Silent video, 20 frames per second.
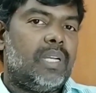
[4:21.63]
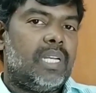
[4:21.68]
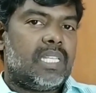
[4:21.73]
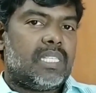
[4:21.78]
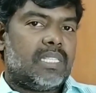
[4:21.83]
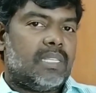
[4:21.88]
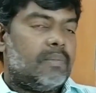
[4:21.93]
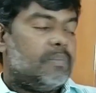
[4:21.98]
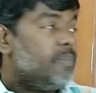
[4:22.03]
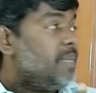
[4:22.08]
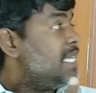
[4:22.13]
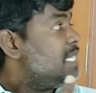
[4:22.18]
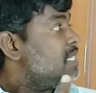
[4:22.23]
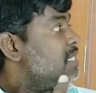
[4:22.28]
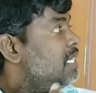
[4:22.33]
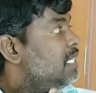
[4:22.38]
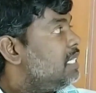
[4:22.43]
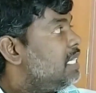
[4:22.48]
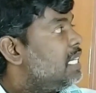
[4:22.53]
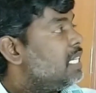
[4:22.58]
it is based
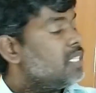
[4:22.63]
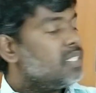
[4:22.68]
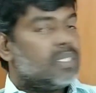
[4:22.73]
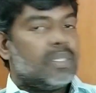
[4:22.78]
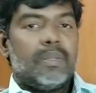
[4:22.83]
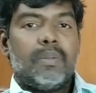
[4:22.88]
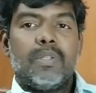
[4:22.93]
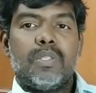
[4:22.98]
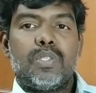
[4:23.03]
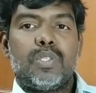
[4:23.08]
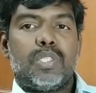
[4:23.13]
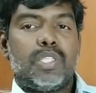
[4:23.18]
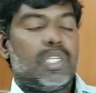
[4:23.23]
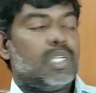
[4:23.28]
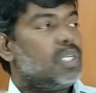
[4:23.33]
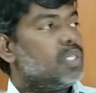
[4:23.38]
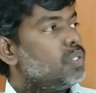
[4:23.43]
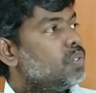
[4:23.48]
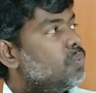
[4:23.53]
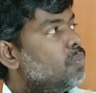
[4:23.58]
on that
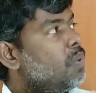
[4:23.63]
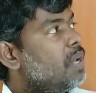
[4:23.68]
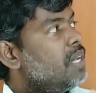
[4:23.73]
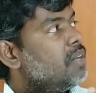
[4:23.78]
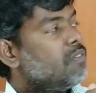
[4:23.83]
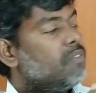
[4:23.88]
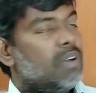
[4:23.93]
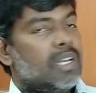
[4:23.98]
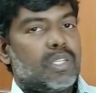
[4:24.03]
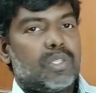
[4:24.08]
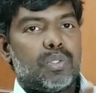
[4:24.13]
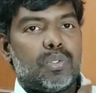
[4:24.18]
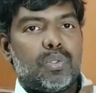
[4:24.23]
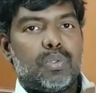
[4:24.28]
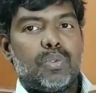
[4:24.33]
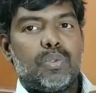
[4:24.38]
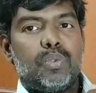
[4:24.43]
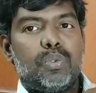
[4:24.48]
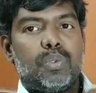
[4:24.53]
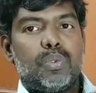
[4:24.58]
0 to 1, 1 to 2,
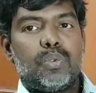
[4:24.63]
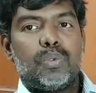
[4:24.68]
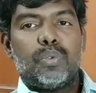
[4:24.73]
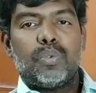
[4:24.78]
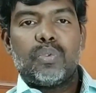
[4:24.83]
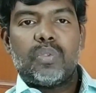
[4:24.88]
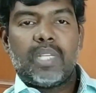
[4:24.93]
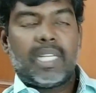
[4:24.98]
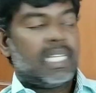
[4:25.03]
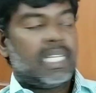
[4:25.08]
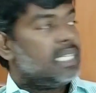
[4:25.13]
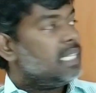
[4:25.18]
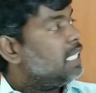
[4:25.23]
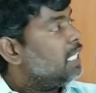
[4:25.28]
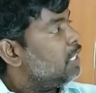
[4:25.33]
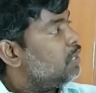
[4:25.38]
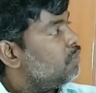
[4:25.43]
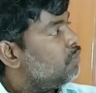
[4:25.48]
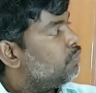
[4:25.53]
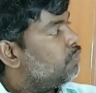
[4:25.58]
2 to 3,
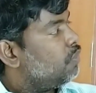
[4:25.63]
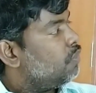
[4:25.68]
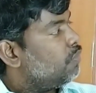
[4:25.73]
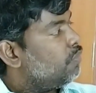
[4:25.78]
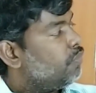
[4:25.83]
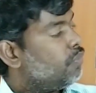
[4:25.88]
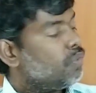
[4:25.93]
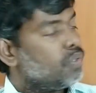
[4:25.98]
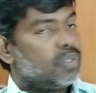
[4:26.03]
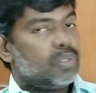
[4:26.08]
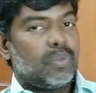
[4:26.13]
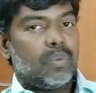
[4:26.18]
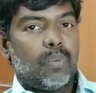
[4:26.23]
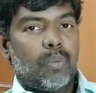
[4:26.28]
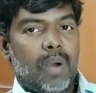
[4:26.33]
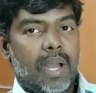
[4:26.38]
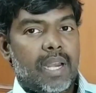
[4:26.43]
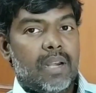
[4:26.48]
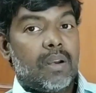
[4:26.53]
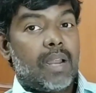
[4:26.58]
3 to 4, 4 to
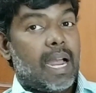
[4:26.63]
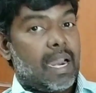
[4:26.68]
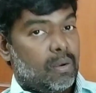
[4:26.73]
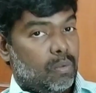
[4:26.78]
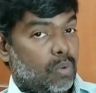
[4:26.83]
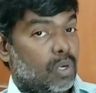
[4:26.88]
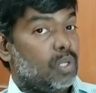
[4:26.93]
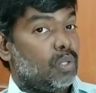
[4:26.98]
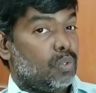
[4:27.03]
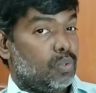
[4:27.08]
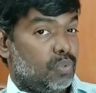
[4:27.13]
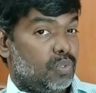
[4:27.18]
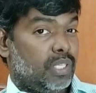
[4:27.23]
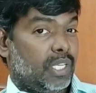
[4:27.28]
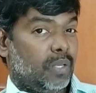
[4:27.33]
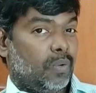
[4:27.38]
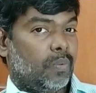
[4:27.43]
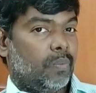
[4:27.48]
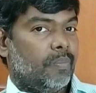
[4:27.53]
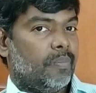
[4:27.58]
1 and 1 to
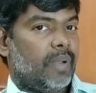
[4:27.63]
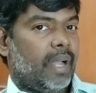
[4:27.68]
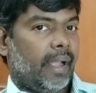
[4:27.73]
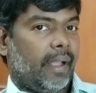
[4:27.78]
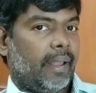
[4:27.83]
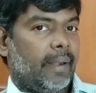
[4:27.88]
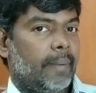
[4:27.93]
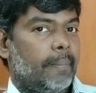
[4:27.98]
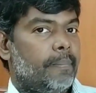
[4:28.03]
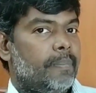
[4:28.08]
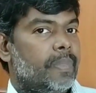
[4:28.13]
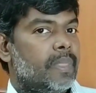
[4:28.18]
0 again.